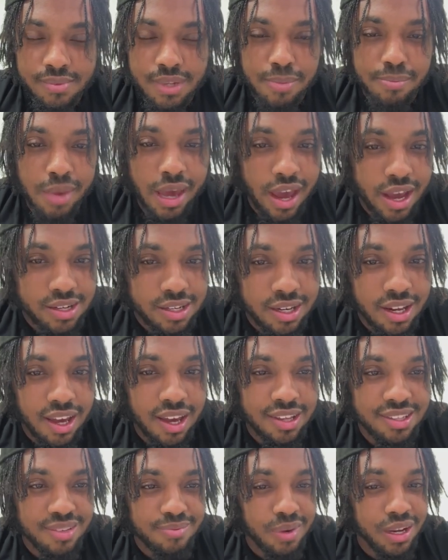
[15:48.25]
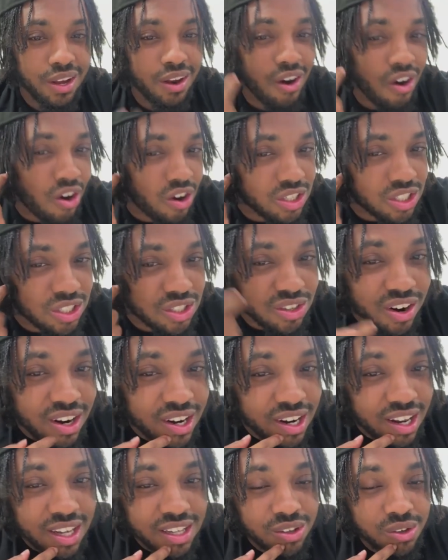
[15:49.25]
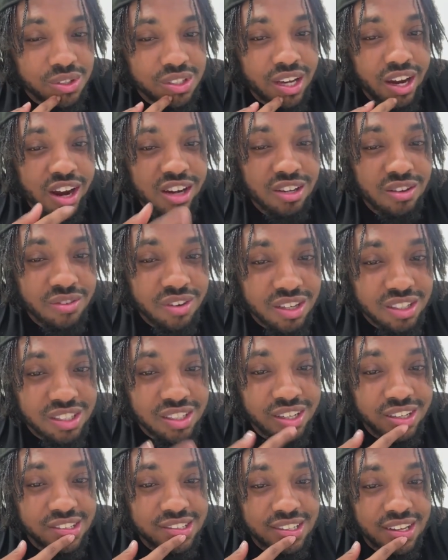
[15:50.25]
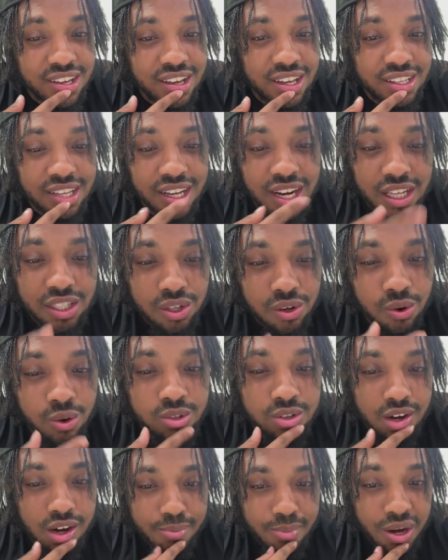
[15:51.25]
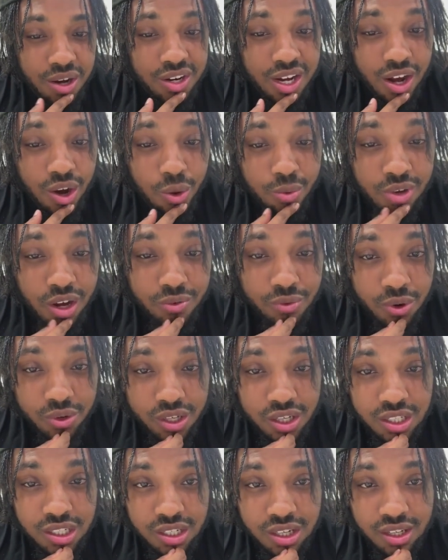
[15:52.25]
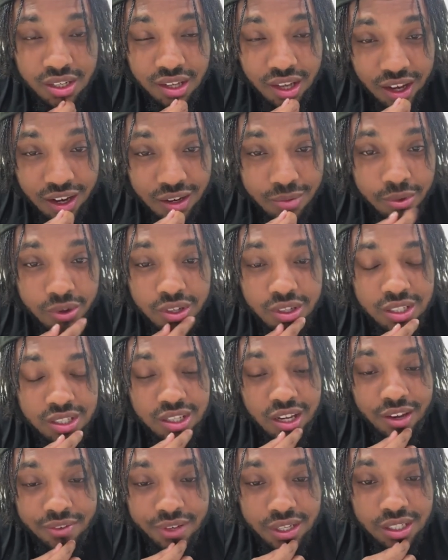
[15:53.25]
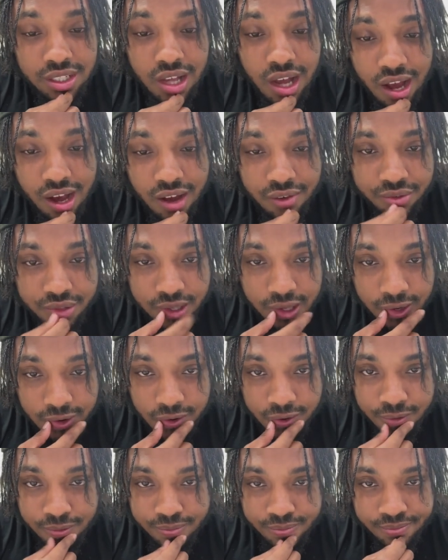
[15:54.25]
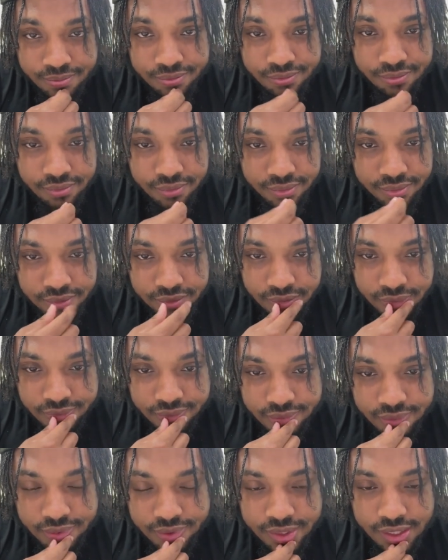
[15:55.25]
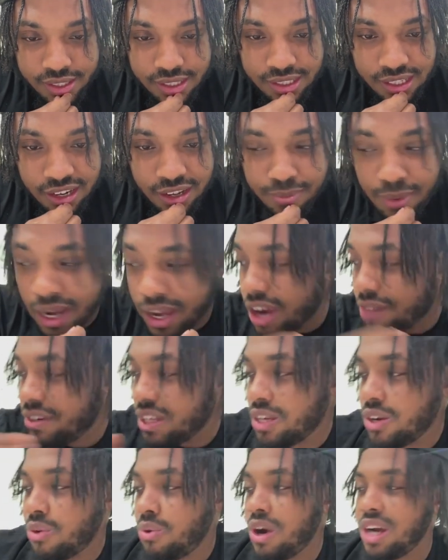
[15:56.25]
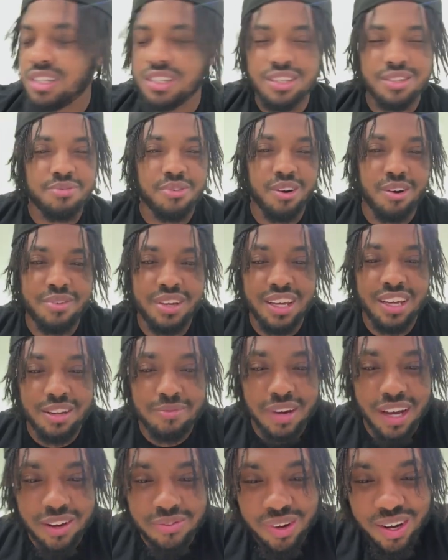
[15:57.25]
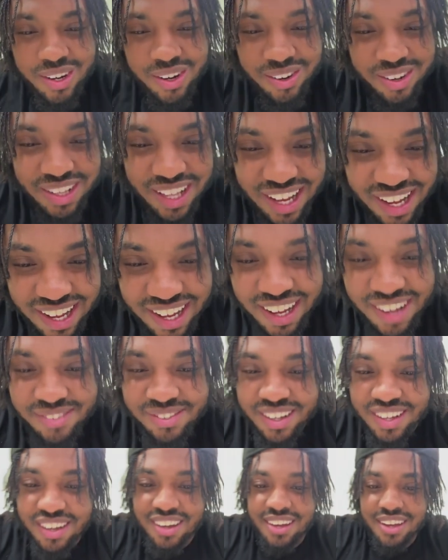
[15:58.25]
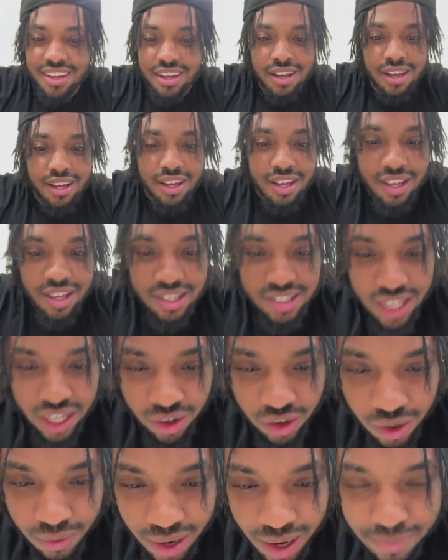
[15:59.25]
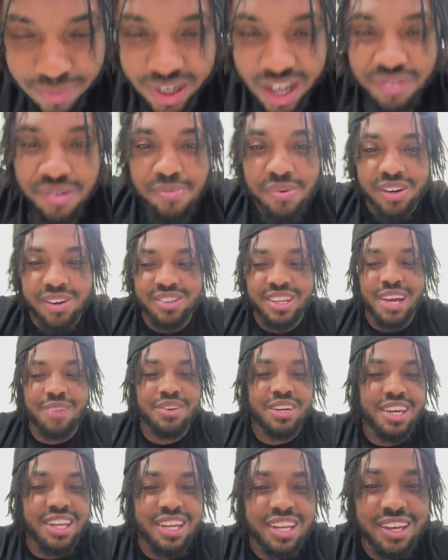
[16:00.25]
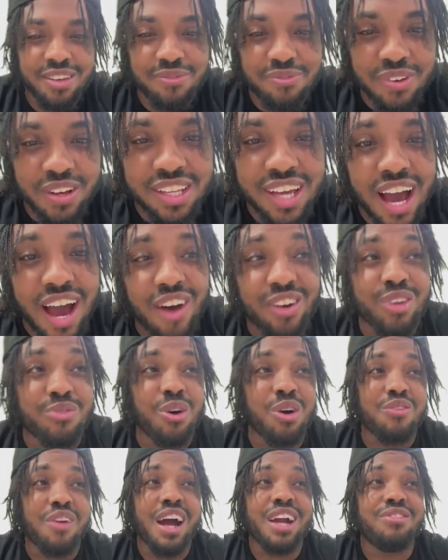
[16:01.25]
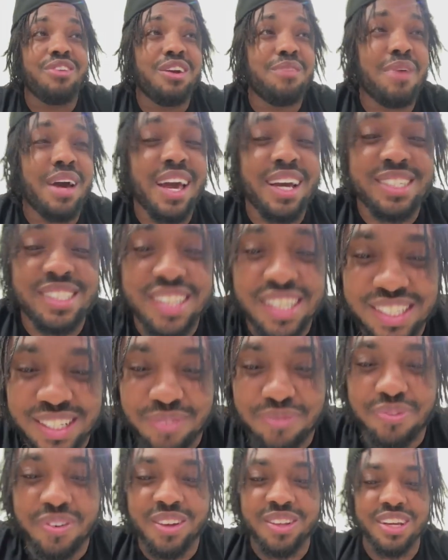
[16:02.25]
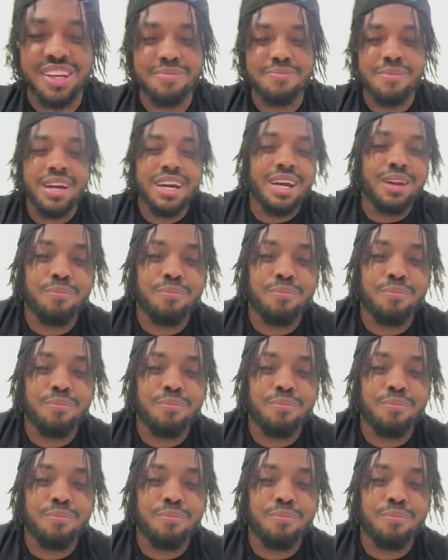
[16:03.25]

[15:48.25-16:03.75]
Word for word: Imagine that. But it all started at those characteristics that I told y'all about. I hope y'all wrote this shit down. I want to save this live too. Does anybody have any questions for me? Anybody want to go live? Is that going? I'm never putting a Lamborghini in Philly. I don't even want to ride around in my X6 in Philly. I got to